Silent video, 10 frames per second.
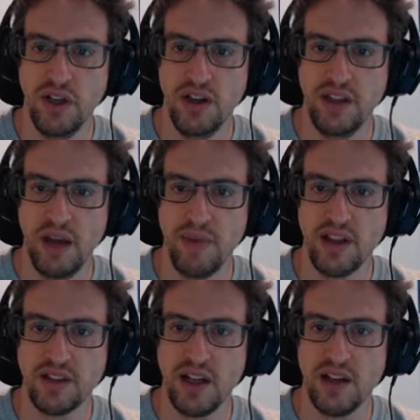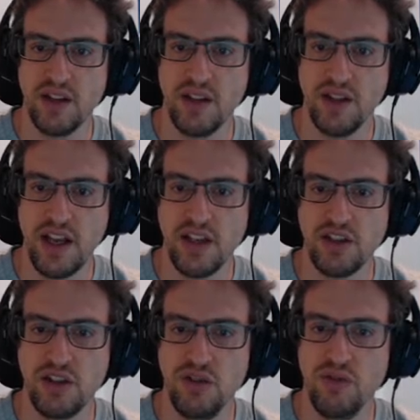That means that these
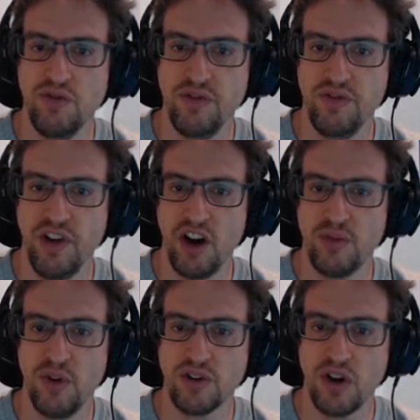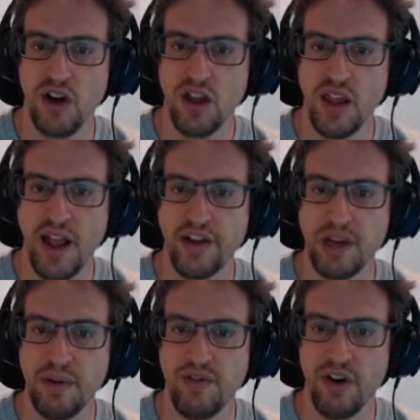two variables are unlikely to
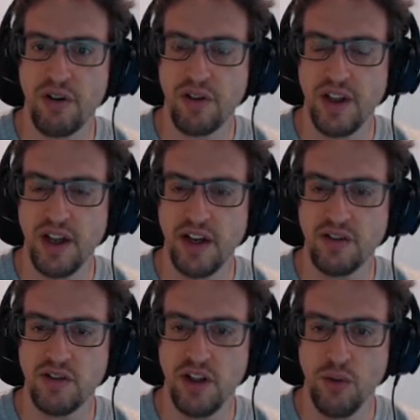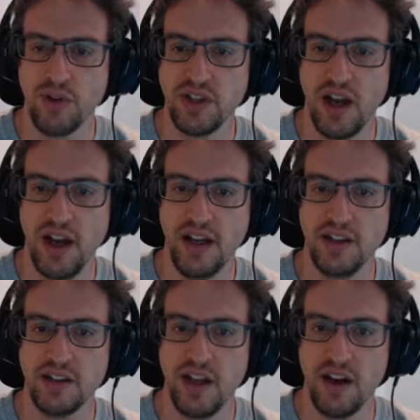be very related. In other words, height
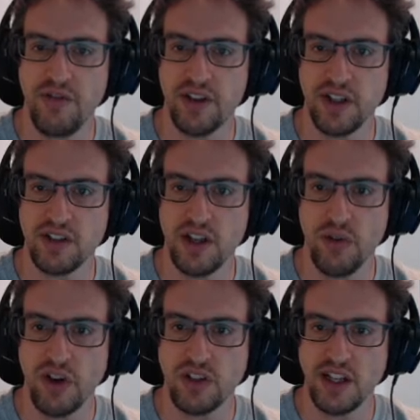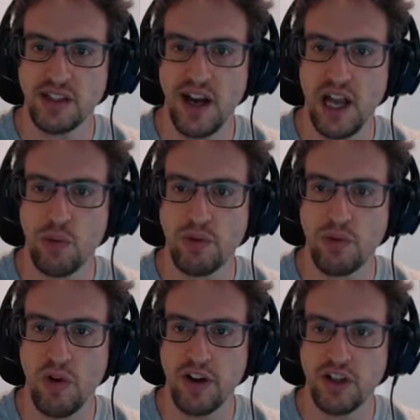does not affect acceleration. That's kind of what we
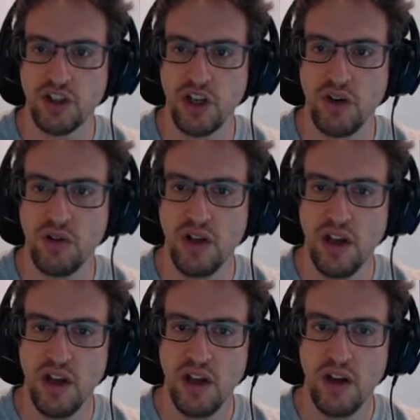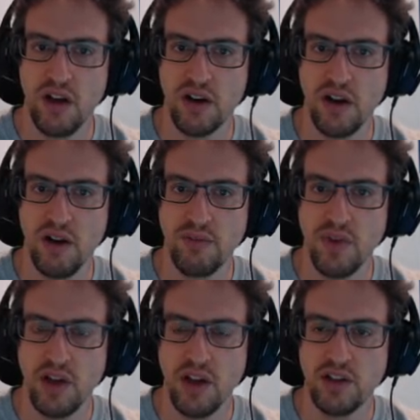wanted to show. Okay.
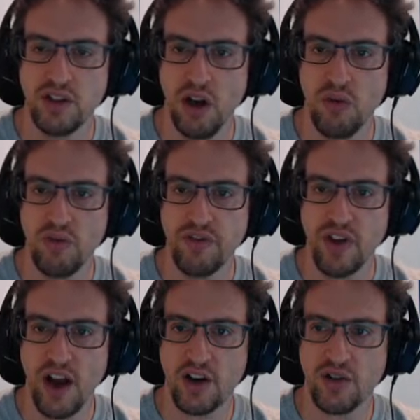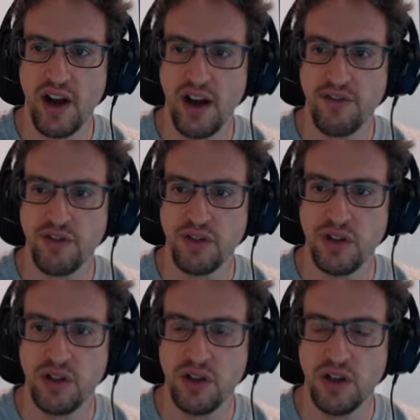So we've got our graph.
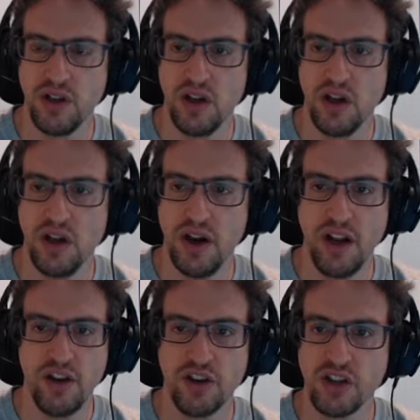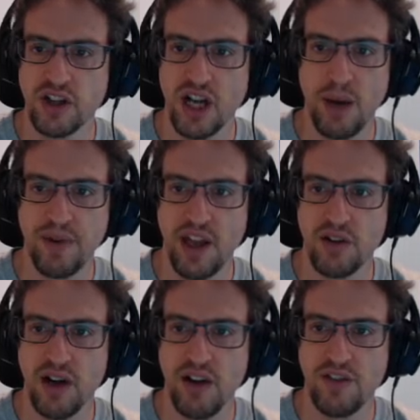All right, and you're just going to copy that
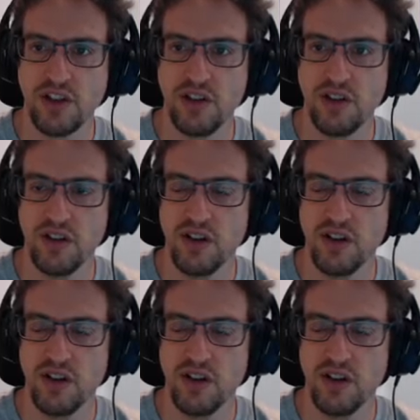graph into your